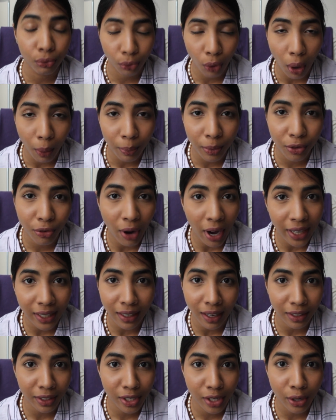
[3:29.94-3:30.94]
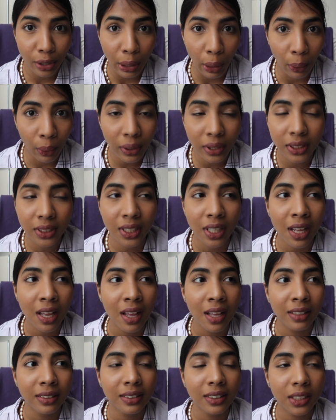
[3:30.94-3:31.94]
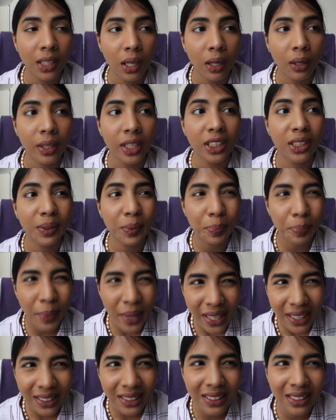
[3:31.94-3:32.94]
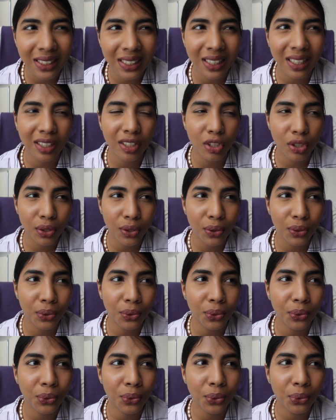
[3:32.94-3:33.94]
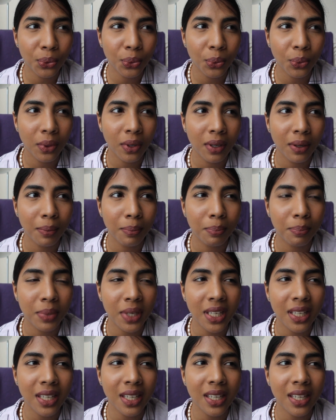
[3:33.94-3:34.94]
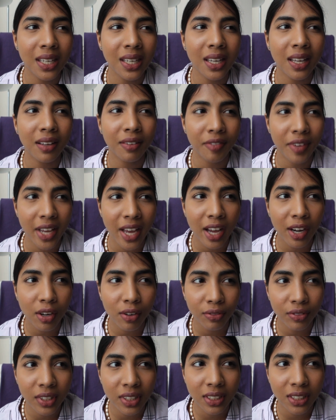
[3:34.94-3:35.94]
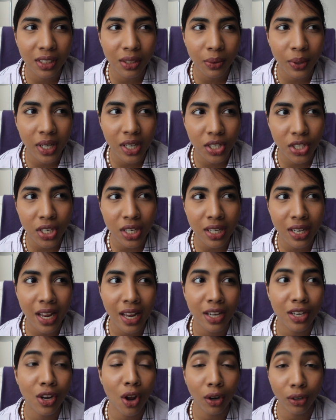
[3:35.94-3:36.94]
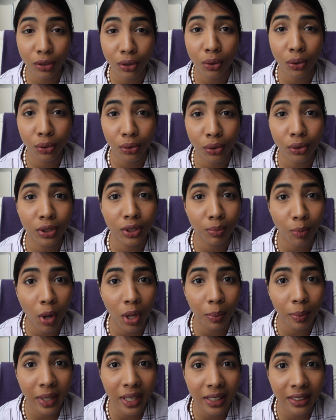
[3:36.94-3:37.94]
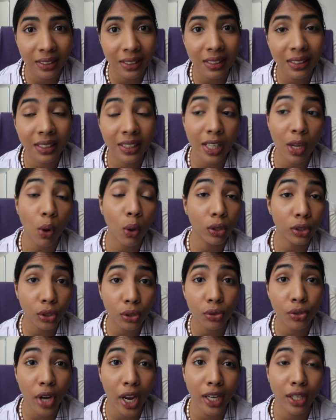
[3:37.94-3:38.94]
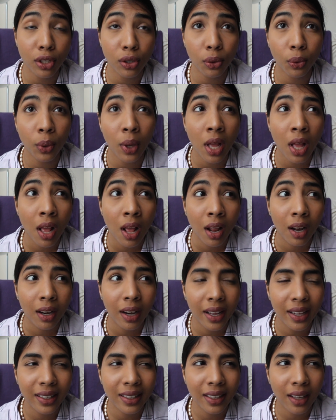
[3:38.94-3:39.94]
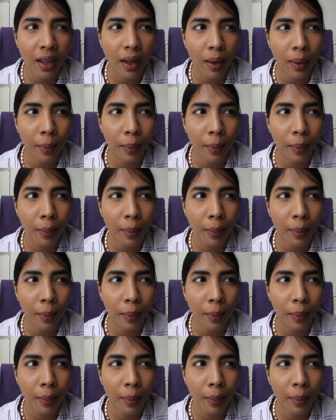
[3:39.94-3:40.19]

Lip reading: robbed right under your nose. So it's best to be aware of this situation and not go to those small places. They also try to like